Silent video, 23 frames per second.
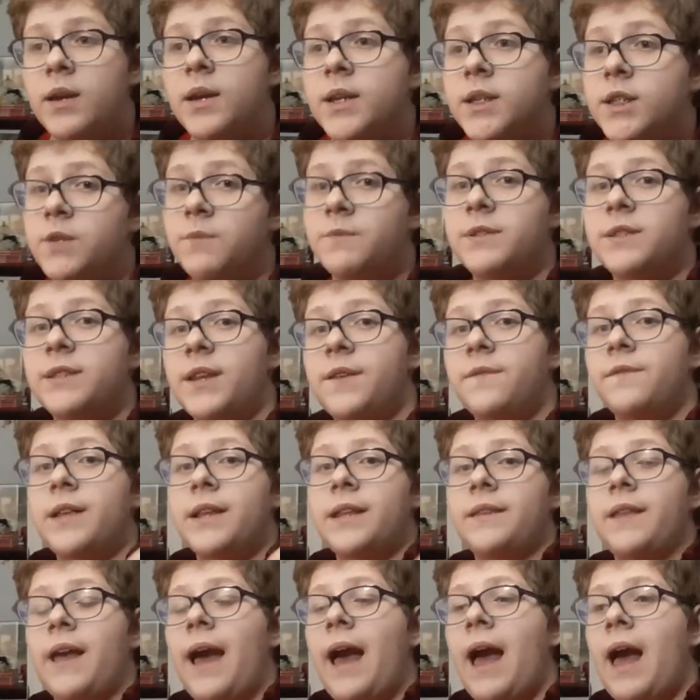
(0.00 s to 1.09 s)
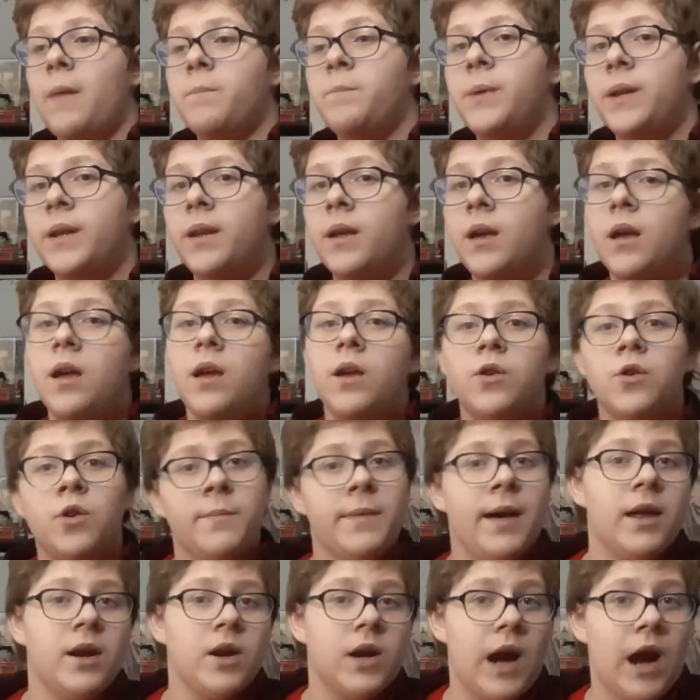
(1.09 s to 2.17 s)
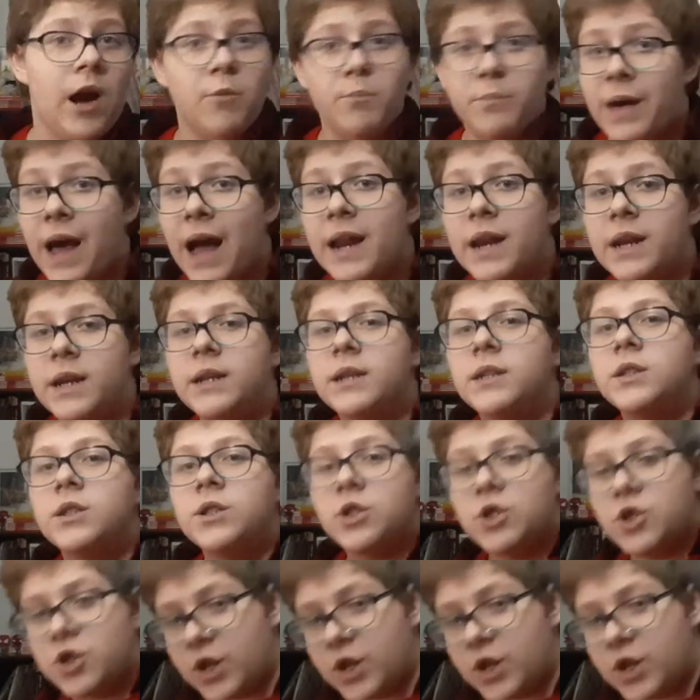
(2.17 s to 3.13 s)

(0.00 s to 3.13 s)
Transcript: So instead of letting that happen, no matter how bad it is,